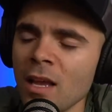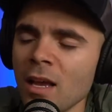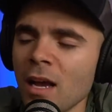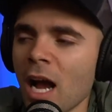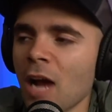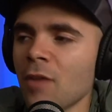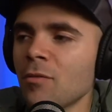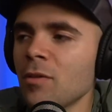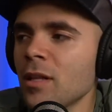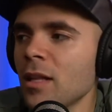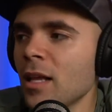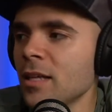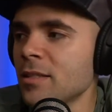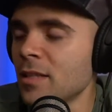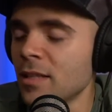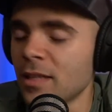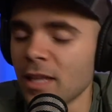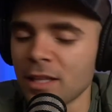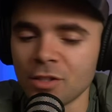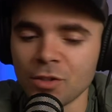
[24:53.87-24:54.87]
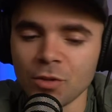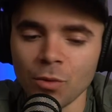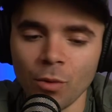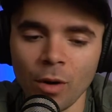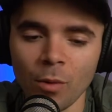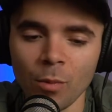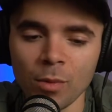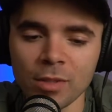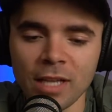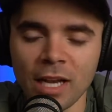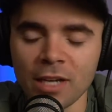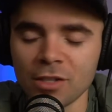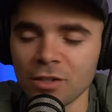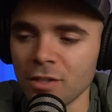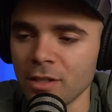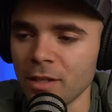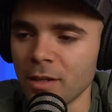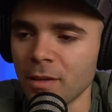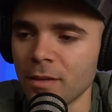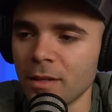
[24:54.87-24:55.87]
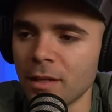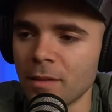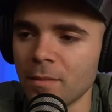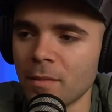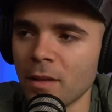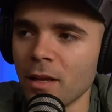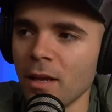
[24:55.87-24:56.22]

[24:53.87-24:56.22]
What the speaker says: realized that story was actually that,